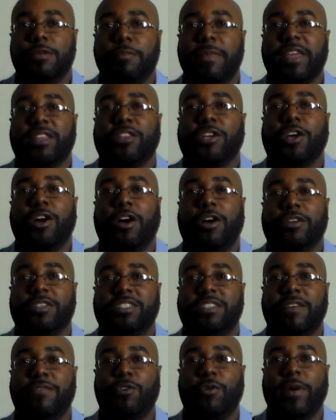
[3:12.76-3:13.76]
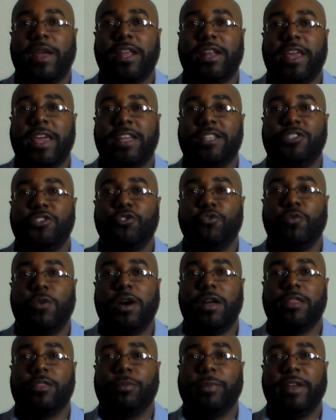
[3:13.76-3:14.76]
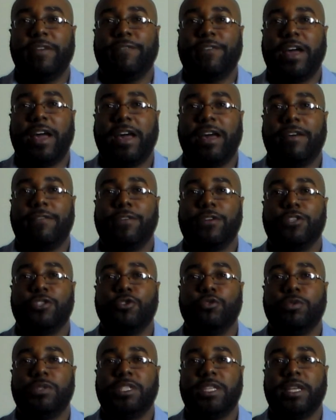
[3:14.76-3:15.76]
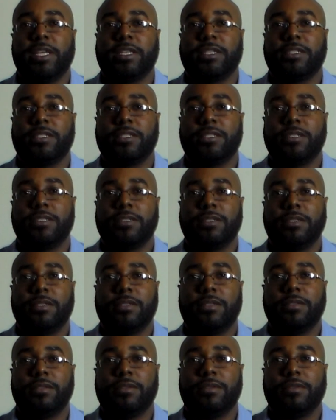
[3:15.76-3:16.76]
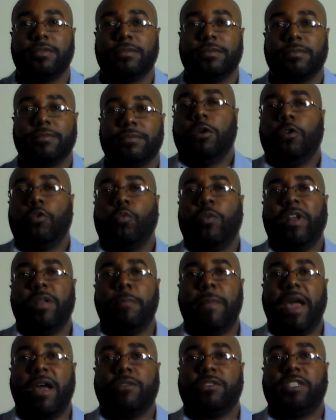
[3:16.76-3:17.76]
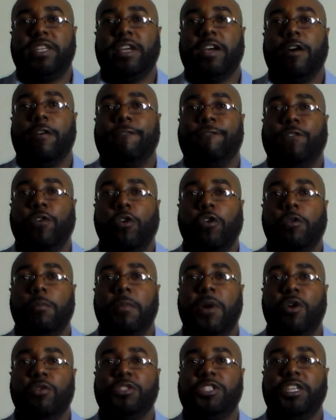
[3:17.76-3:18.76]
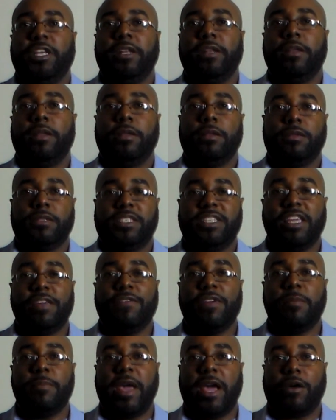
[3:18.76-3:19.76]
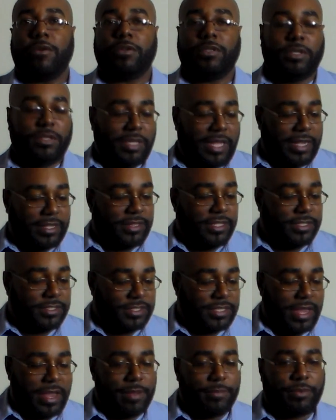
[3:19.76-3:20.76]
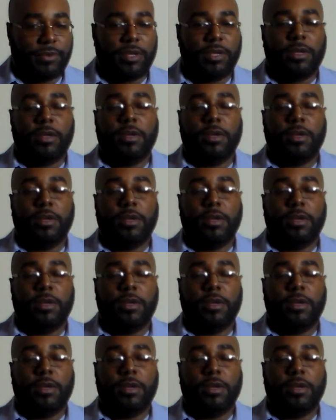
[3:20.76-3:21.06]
Make the call, 708-821-3526. When mounting a full motion TV mount like this type,